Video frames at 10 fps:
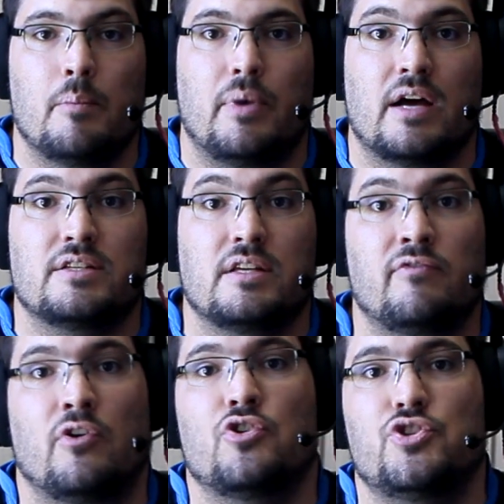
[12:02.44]
But
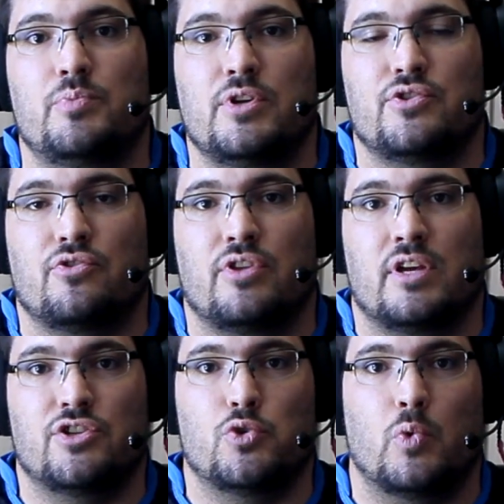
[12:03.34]
if RGB is your
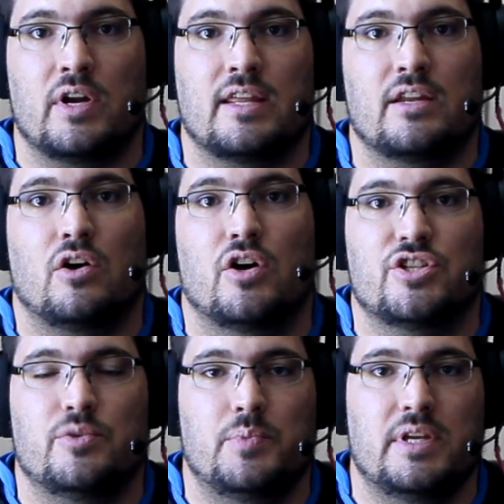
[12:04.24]
thing and you want that
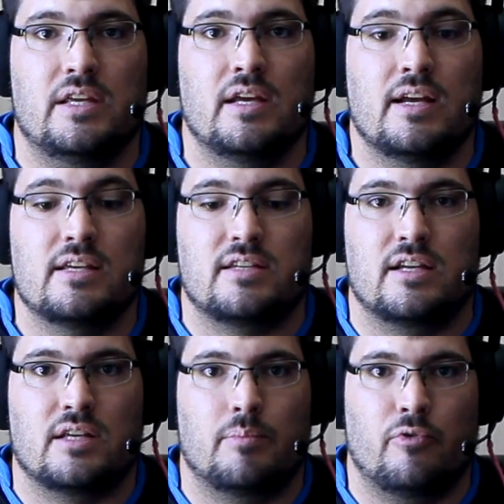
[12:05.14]
RGB
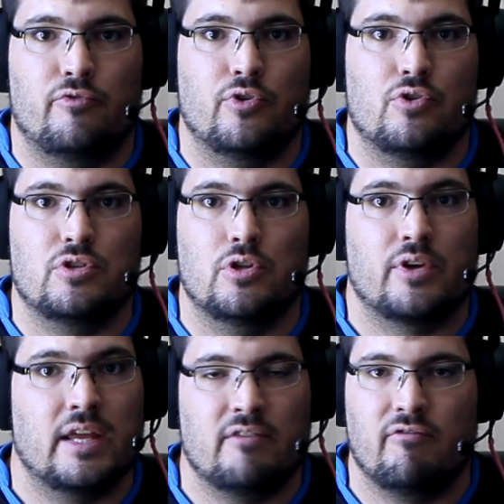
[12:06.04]
setup of yours
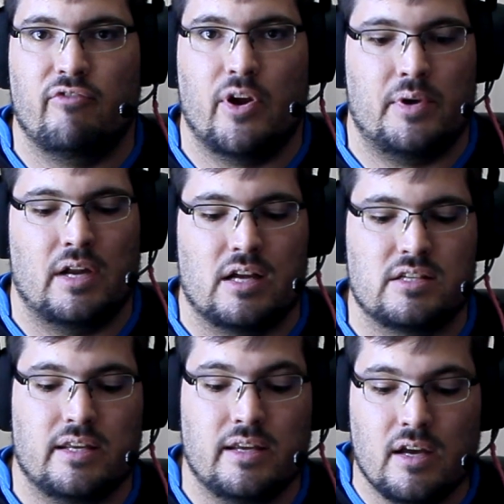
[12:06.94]
looking very
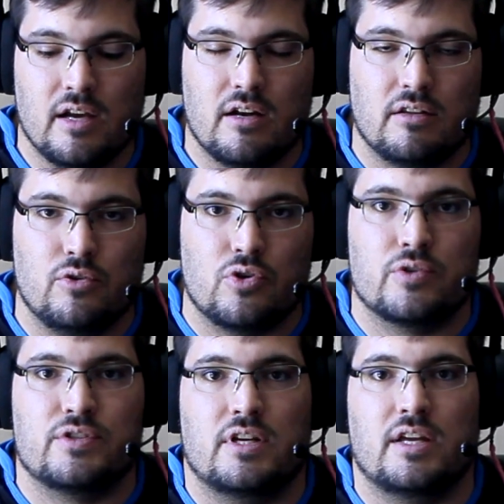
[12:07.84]
nicely, do
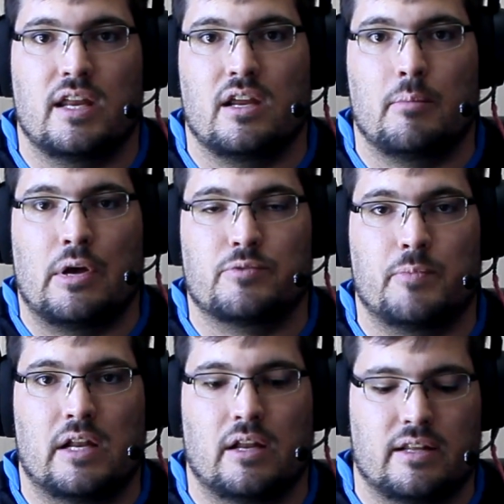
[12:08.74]
consider getting a
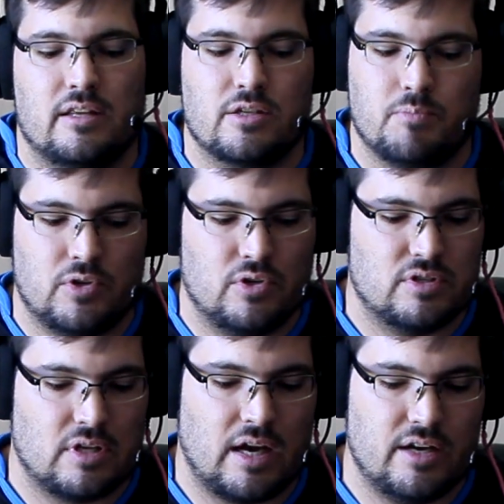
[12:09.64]
mousepad like this,
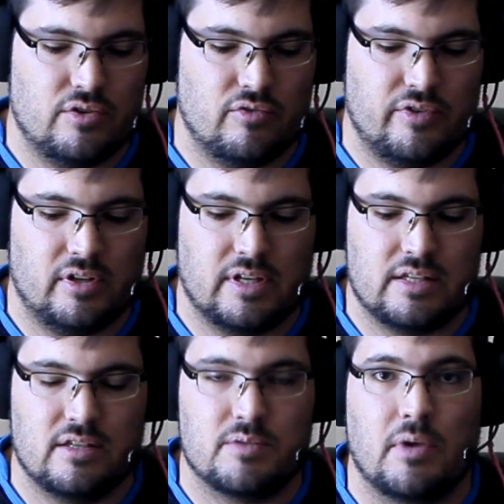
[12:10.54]
because I do feel
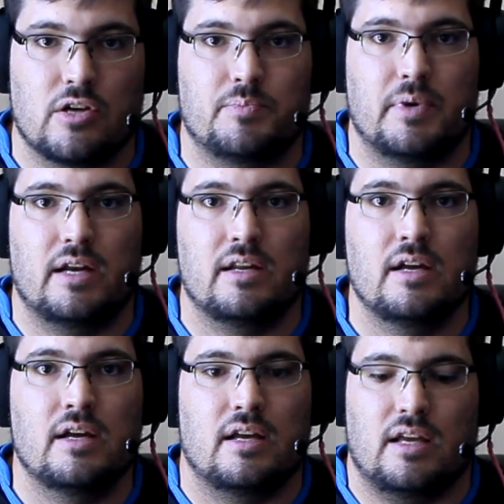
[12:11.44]
that this mousepad
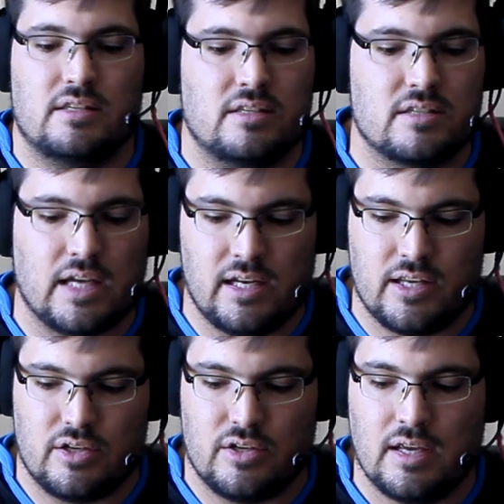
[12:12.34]
is
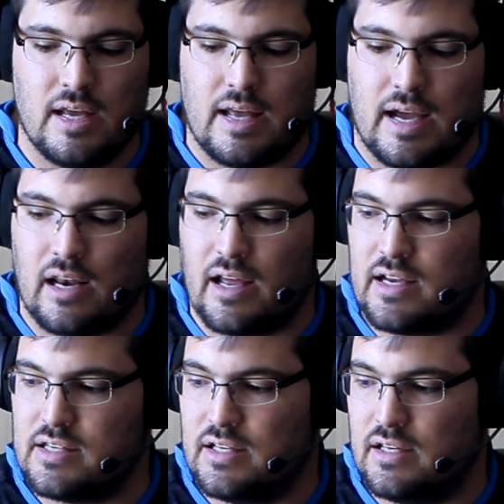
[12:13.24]
insanely good. And
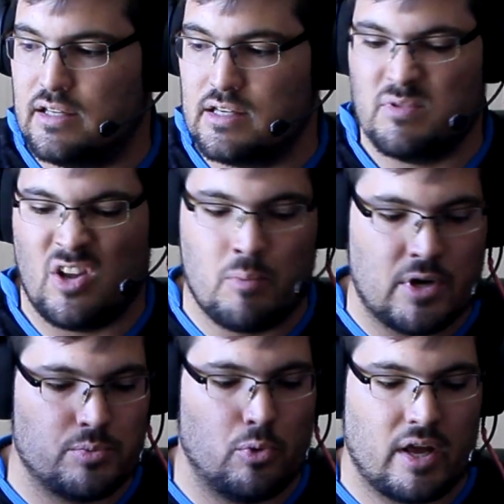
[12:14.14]
like I said, there's no
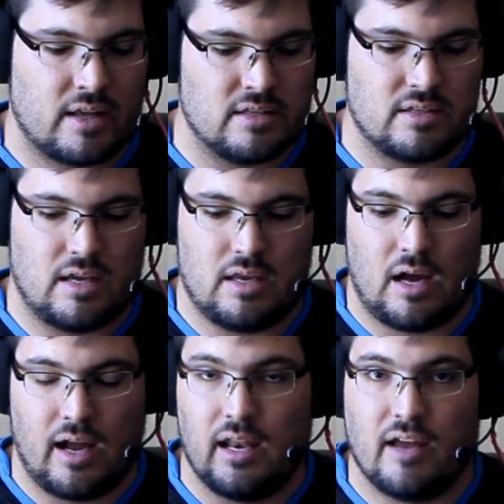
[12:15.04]
much more I can say.
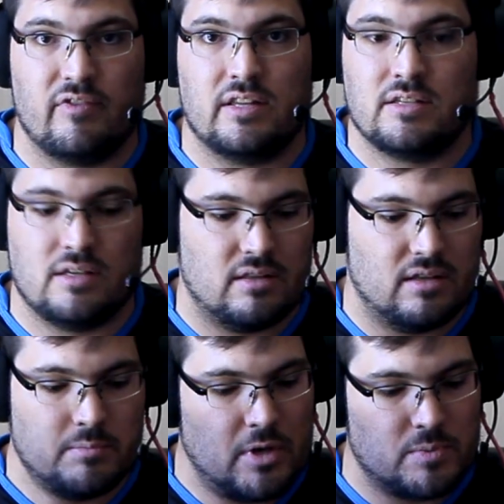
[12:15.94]
I love it.
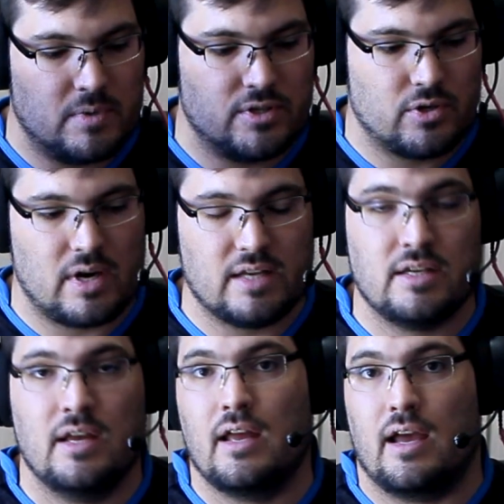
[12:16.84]
This mousepad is great
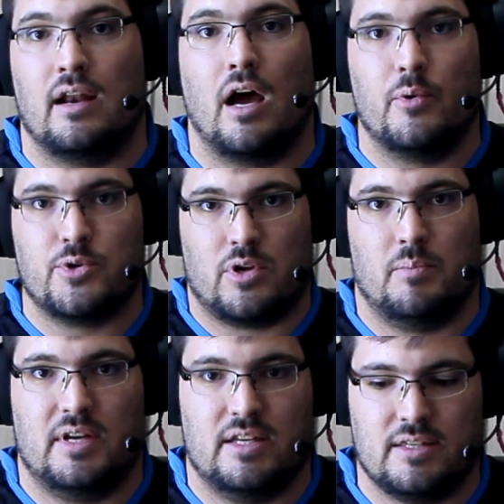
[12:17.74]
and I would
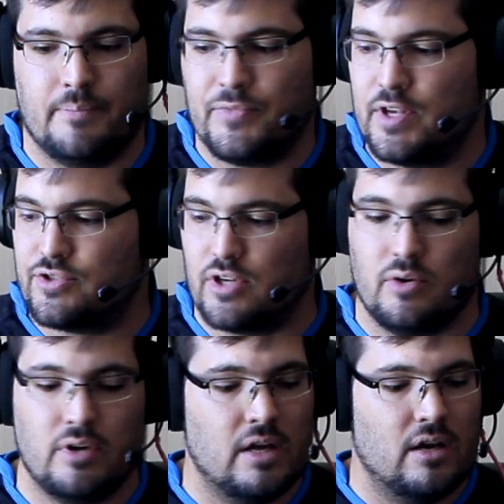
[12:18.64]
recommend it.
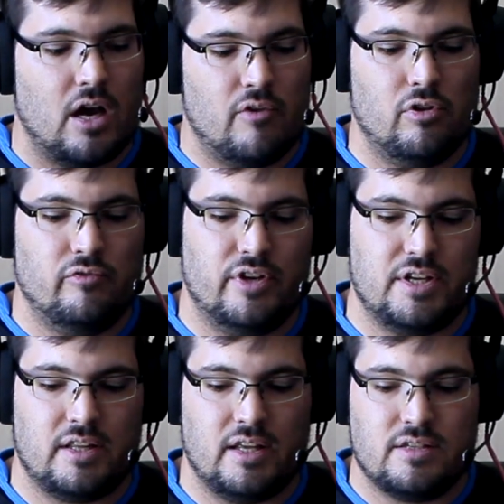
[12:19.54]
So, overall
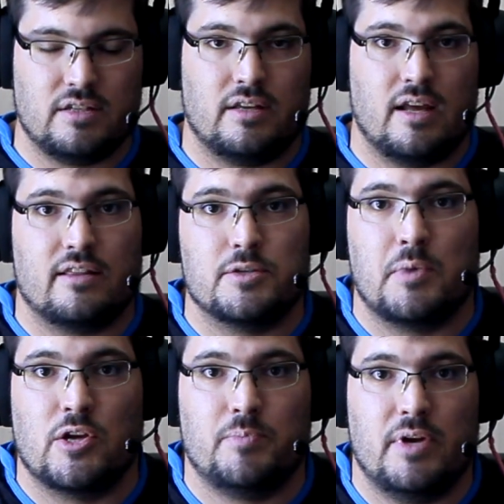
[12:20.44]
verdict is get this
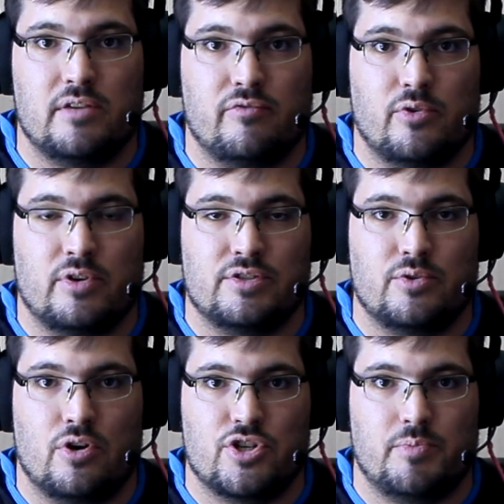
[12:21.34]
mousepad if you're
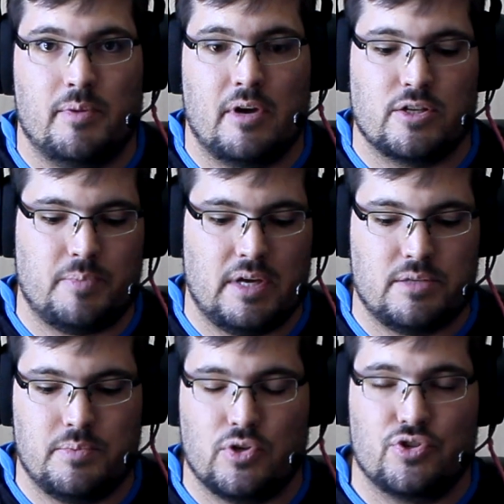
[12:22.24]
into RGB
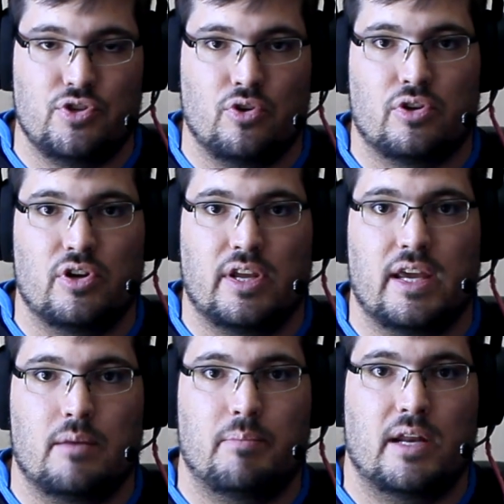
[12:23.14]
mousepads, because you're not going to
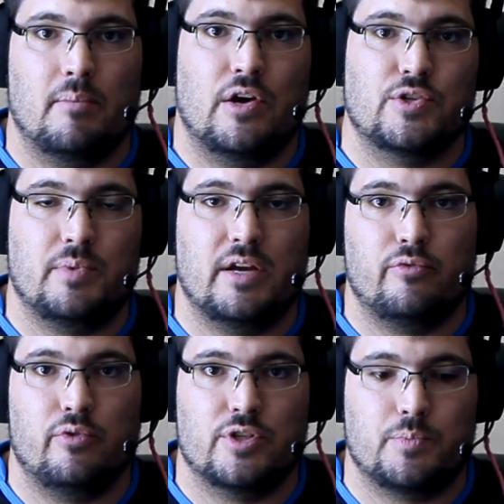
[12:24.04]
get a better mousepad
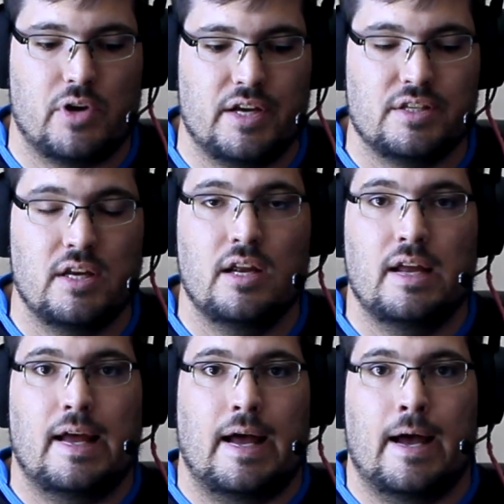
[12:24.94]
for this price.
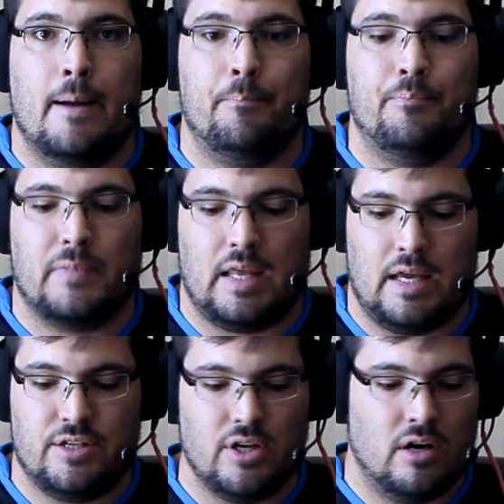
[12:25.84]

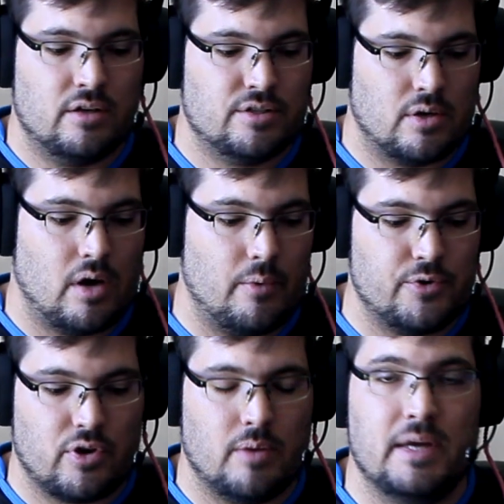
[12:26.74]
And yeah, so I
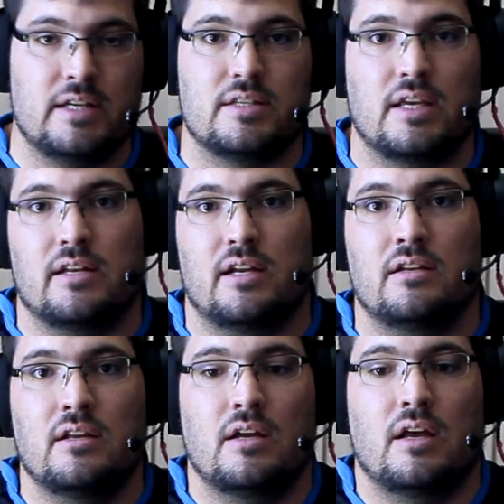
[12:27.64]
would recommend it. And
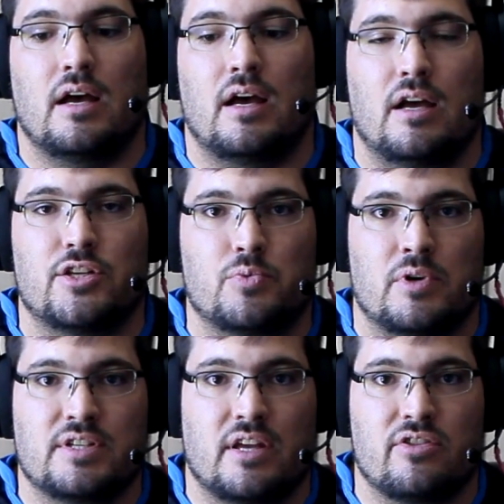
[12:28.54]
then just
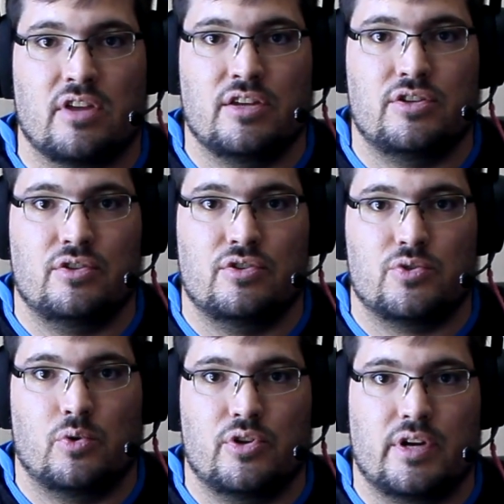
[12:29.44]
want to say thank you
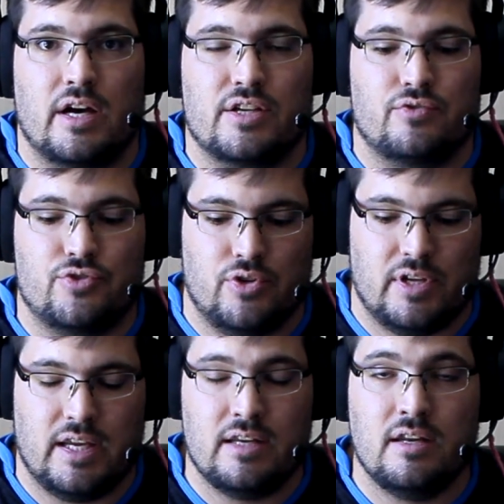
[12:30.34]
to all you guys for
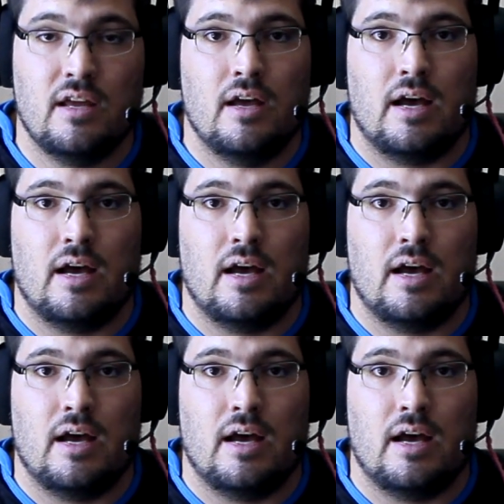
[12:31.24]
tuning in.